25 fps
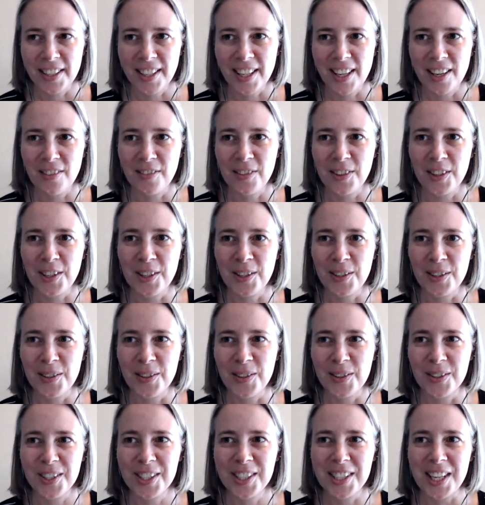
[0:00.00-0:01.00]
if
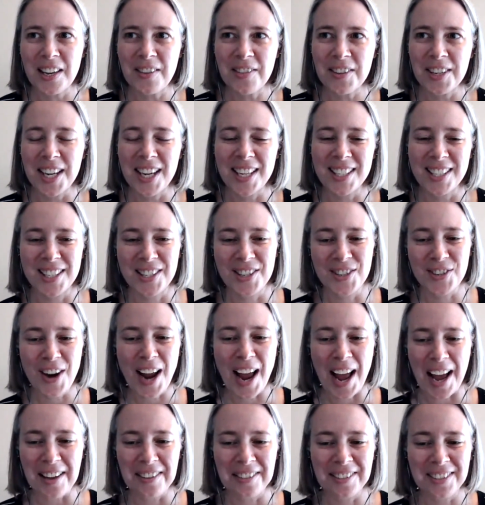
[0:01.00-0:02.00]
you save it as a
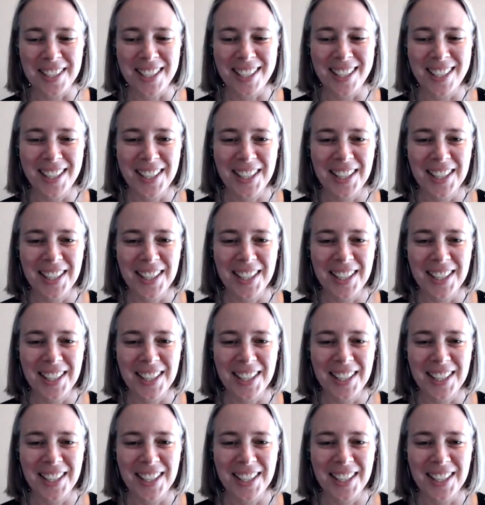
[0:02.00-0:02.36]
draft,